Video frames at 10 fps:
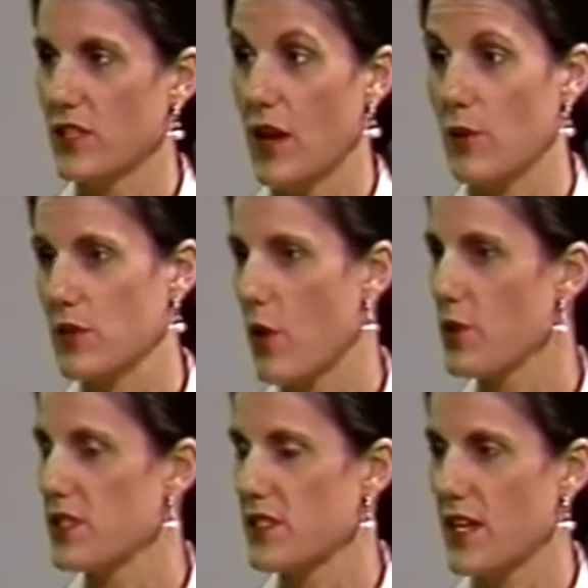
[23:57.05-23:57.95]
and I was
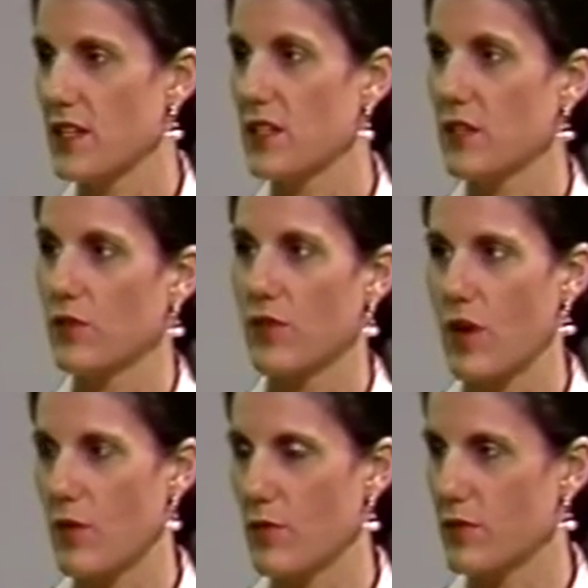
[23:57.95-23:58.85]
always sending
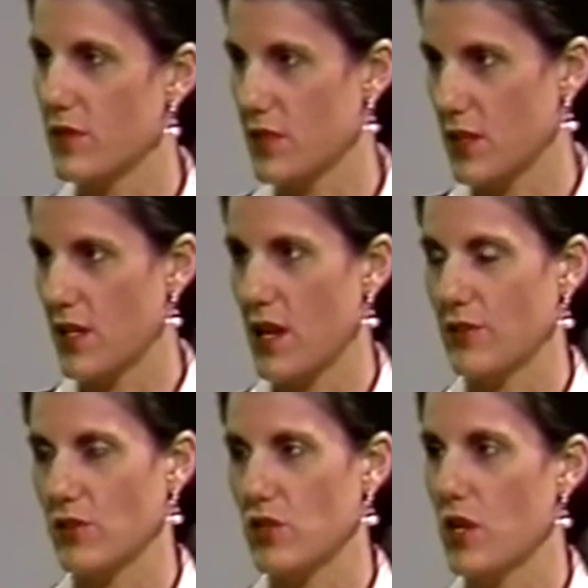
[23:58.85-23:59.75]
from the city
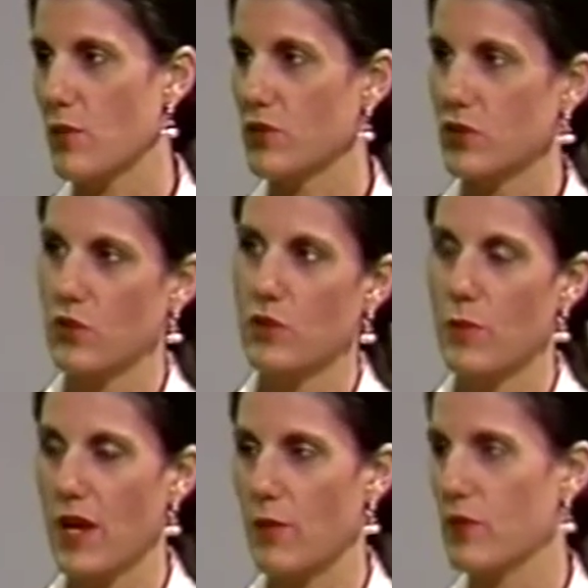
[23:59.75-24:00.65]
council chambers to the
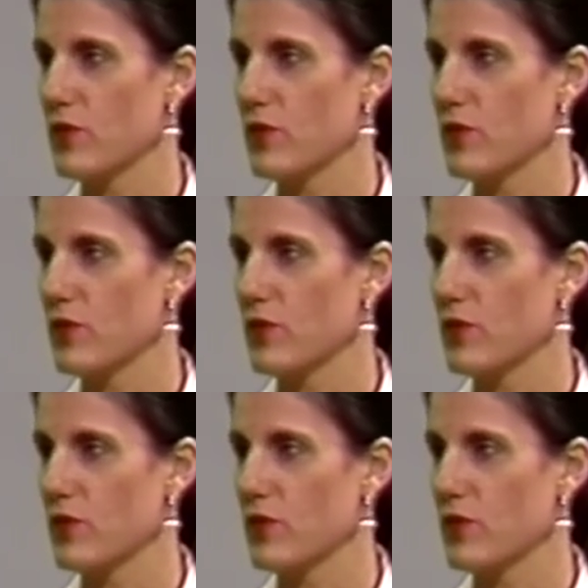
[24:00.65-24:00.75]
paper,